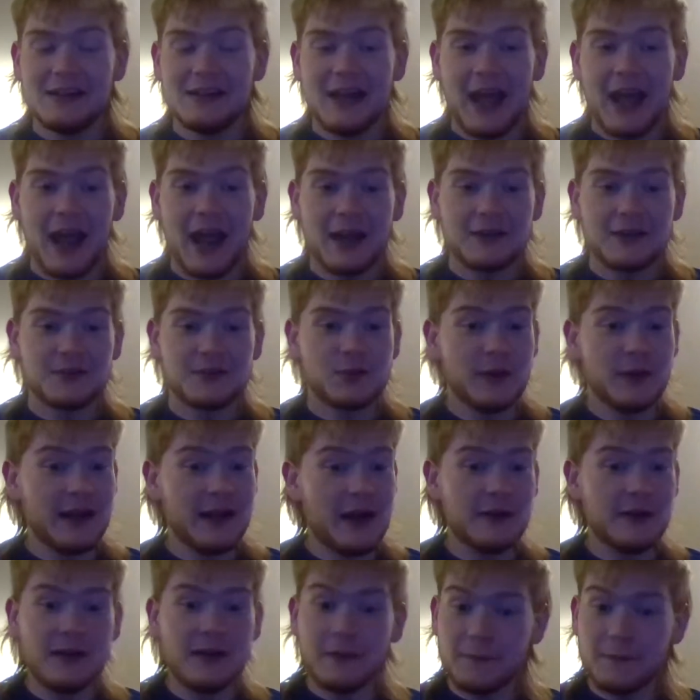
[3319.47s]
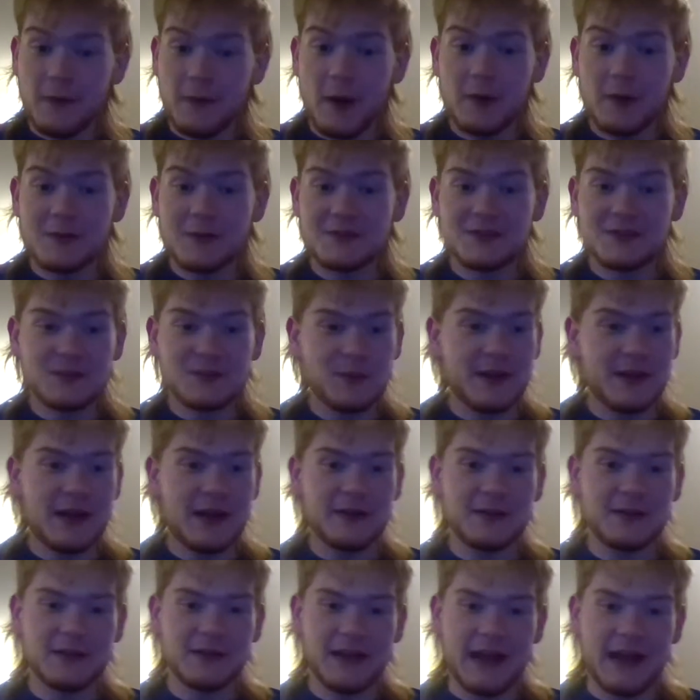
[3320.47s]
and tweet out your photos and tweet
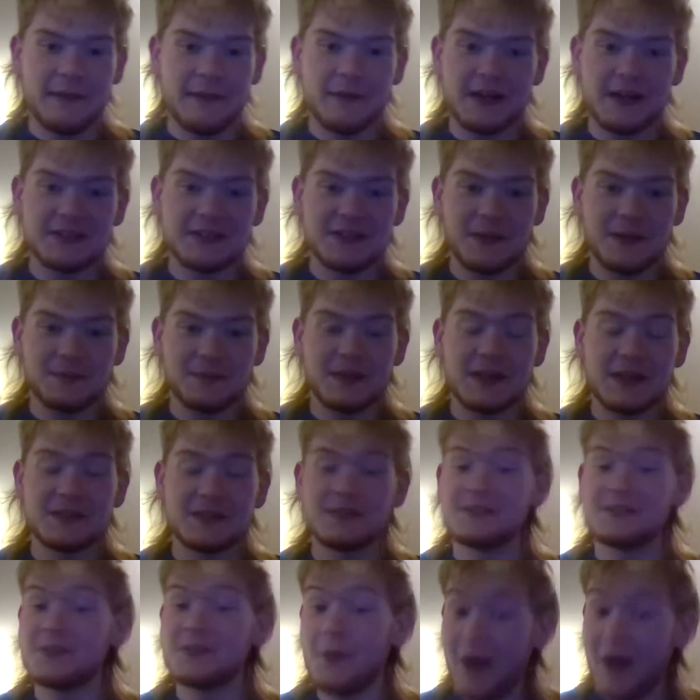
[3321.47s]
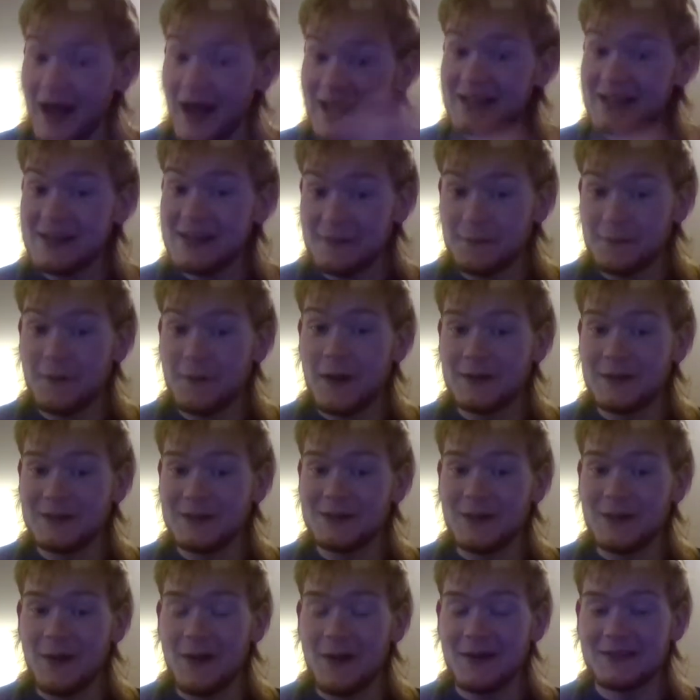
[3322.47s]
out your live race updates so I can follow
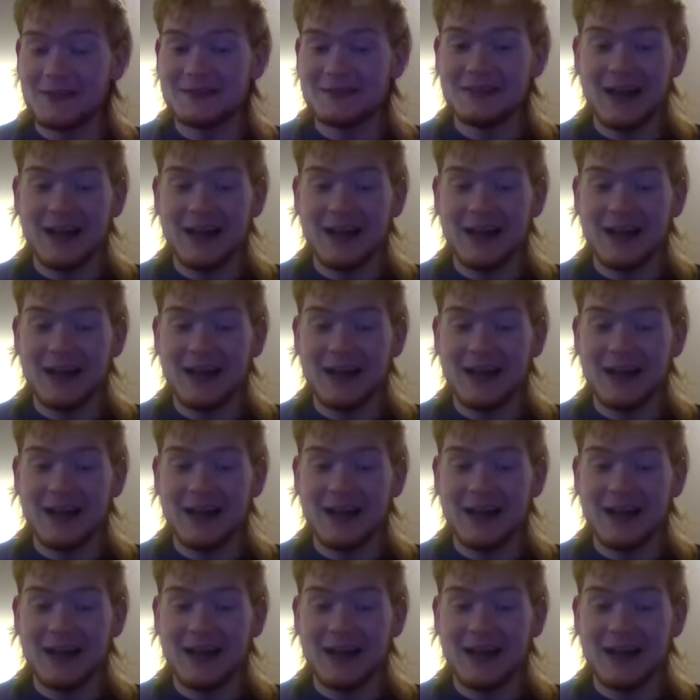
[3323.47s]
along.